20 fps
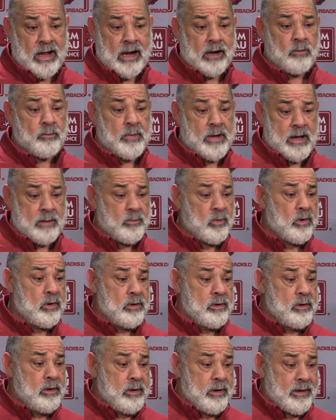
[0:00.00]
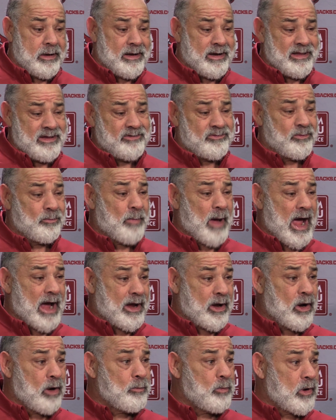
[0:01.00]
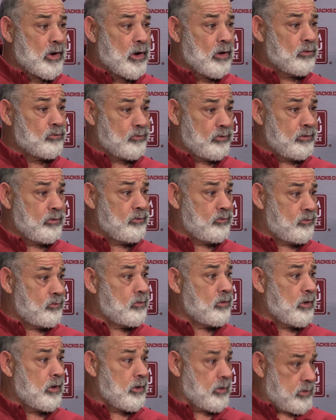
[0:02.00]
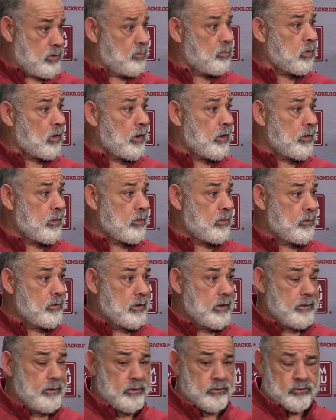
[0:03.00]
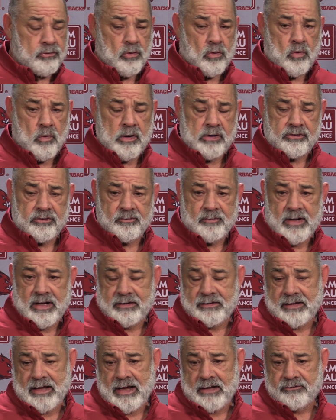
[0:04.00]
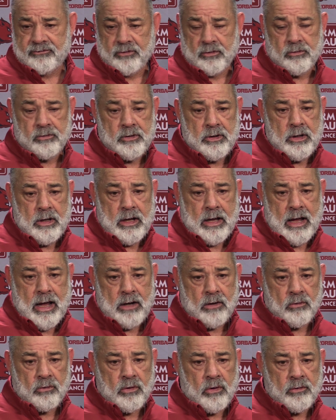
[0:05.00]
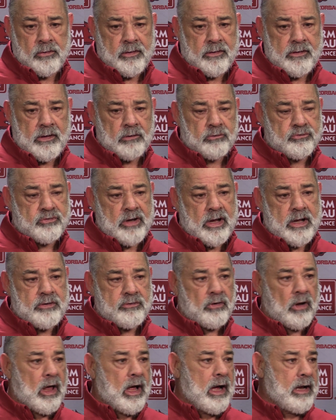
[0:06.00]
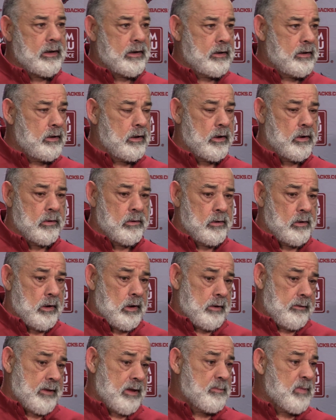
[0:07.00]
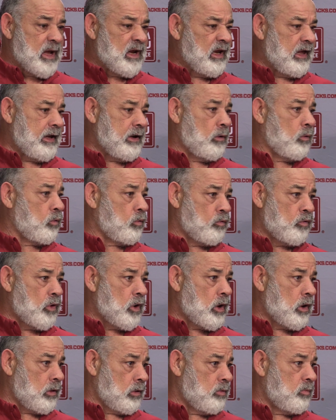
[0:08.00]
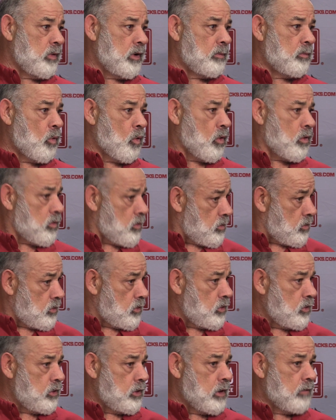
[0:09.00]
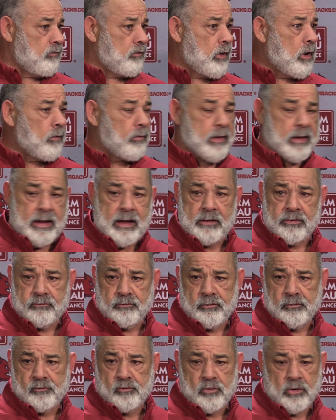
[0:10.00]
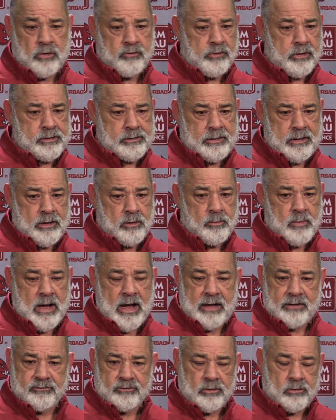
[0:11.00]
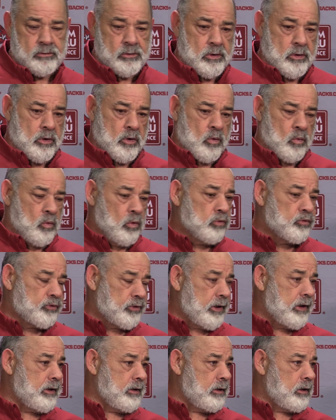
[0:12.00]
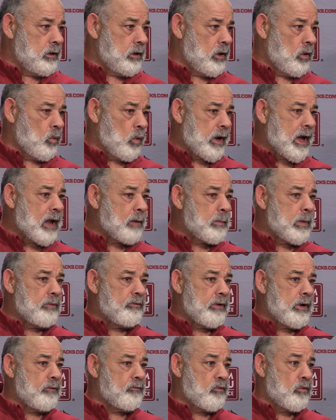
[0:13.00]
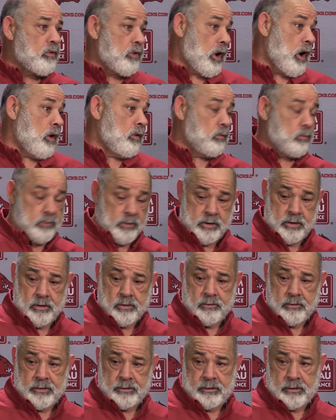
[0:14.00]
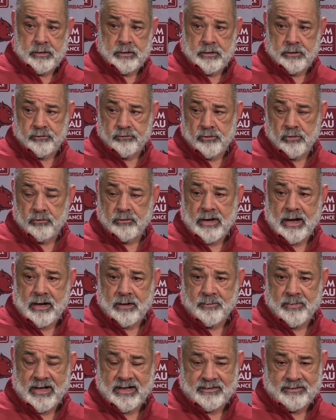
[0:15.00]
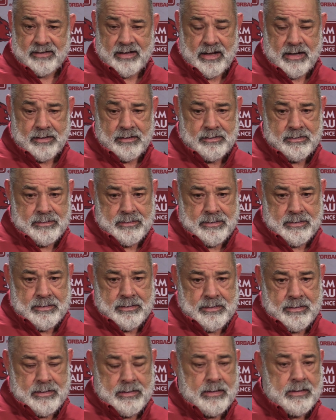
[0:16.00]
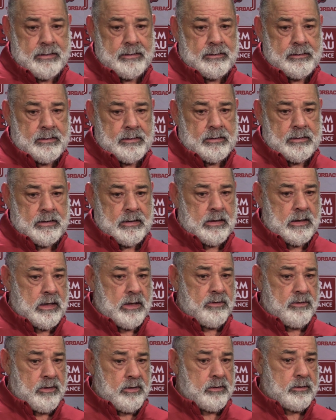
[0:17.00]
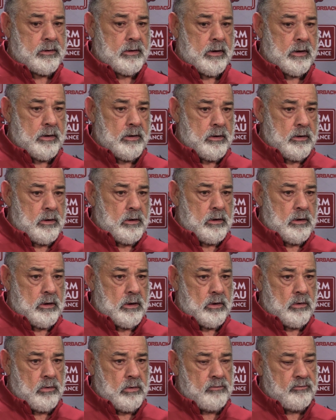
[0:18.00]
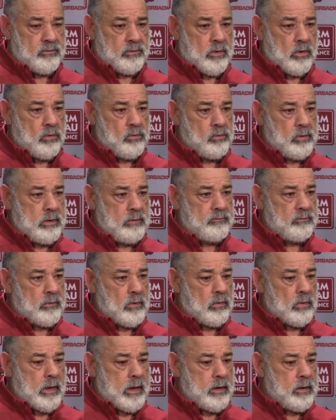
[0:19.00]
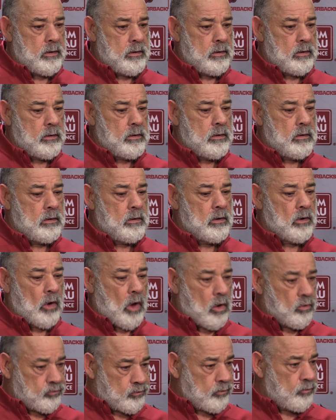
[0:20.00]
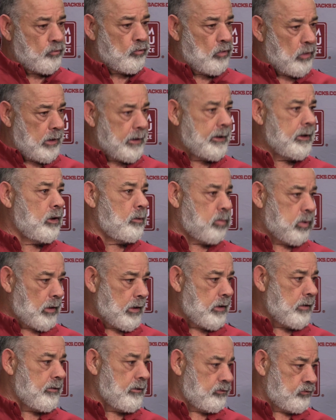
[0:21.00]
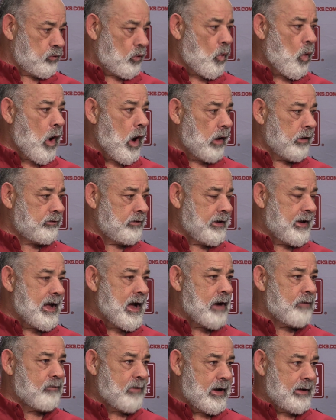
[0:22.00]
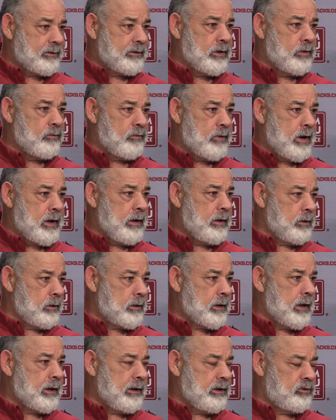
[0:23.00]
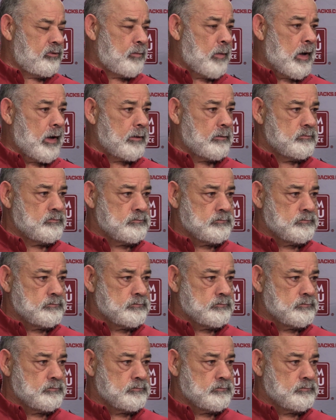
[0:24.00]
Alabama, and he's the backup because he's a good player, and there's no question about that. So I don't know that they'll change a lot. They may lean on the run a little bit more. You never know. They got 3 or 4 great tailbacks, so we'll see. We got to be ready for it all. And there's no doubt about that. And I think even though they lost a really good player, there's a quality guy right there ready to take his spot.